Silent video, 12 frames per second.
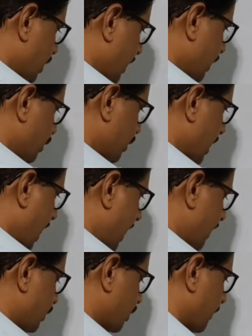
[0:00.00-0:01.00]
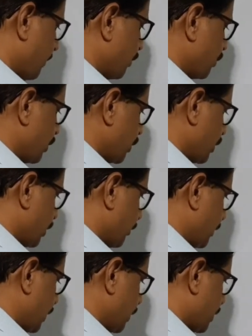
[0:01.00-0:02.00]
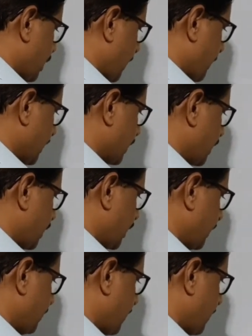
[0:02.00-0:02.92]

rests at some position which is represented